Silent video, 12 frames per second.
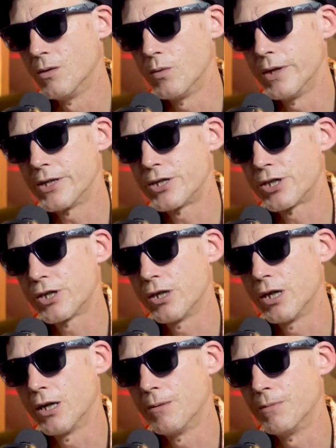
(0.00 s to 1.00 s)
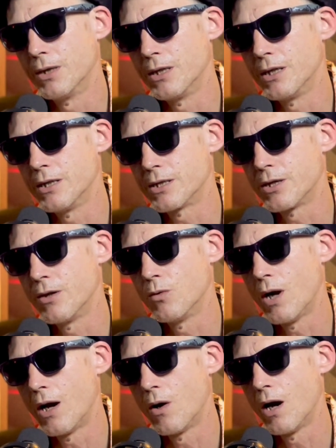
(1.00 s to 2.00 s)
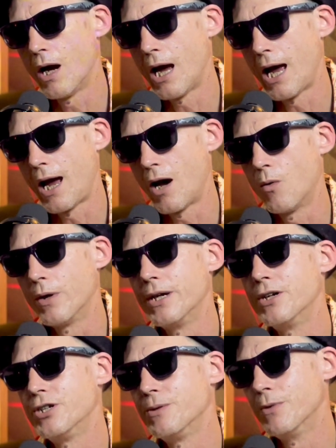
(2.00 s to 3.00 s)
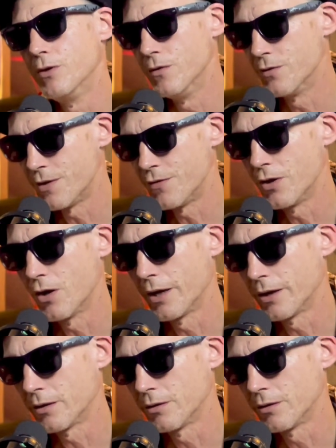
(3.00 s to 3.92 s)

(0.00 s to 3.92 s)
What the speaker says: which is, you know, how energy moves, if you like,